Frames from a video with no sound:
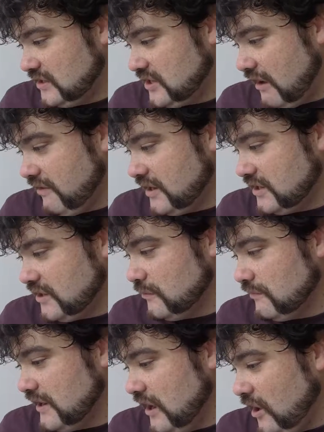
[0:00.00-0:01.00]
Jared
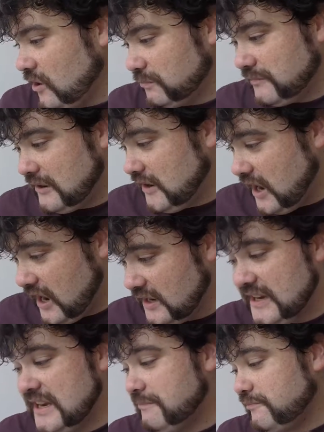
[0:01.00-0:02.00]
Dewey, Hot Brown
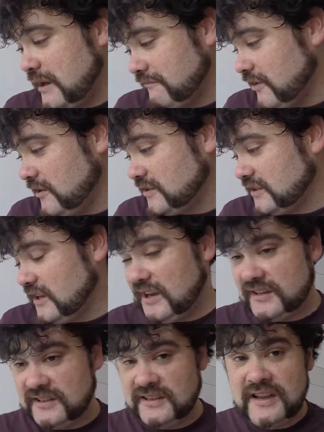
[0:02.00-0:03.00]
Honey, Brett
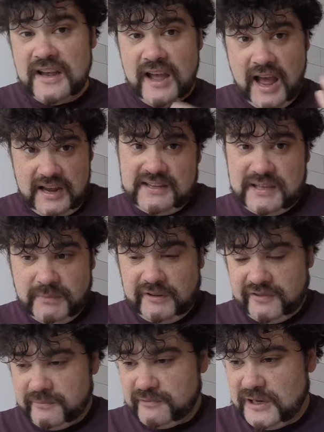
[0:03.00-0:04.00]
Rosengarten, and someone
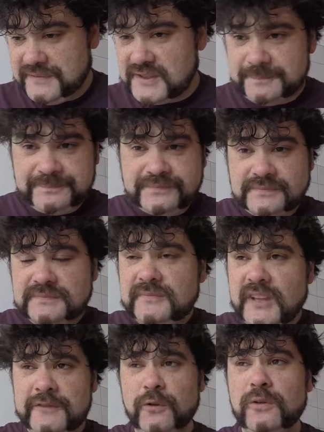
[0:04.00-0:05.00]
from Briefs.
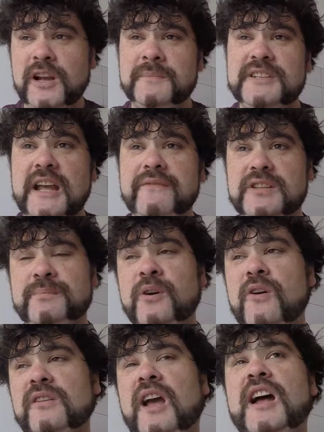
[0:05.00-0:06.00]
They've all come together to
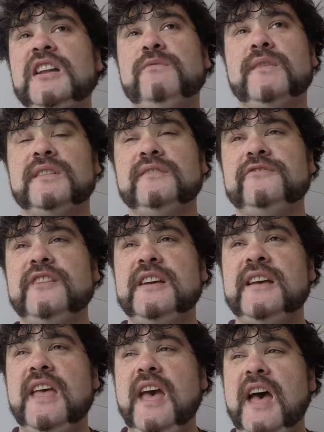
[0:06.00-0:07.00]
put on kind of one of
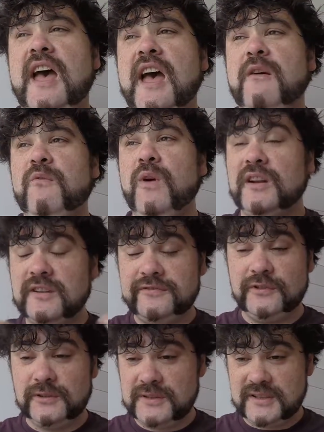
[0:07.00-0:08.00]
the
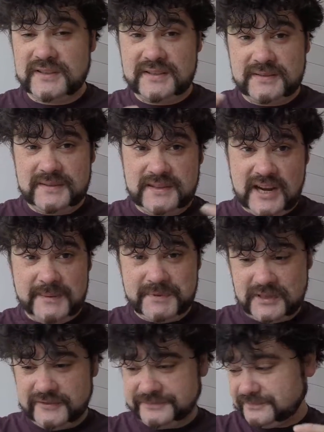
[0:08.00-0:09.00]
wonderful sort of
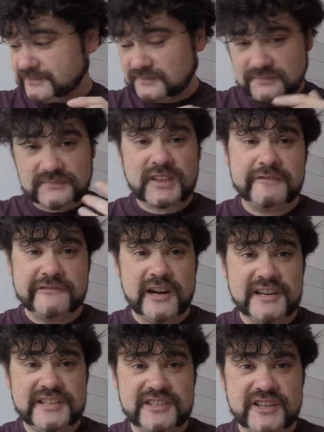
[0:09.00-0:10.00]
types of
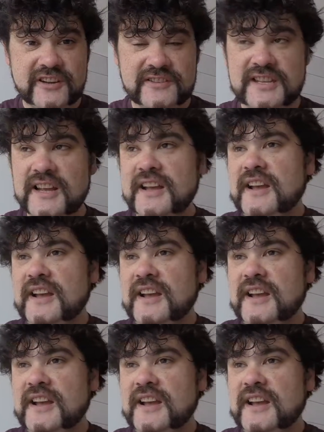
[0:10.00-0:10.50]
variety shows.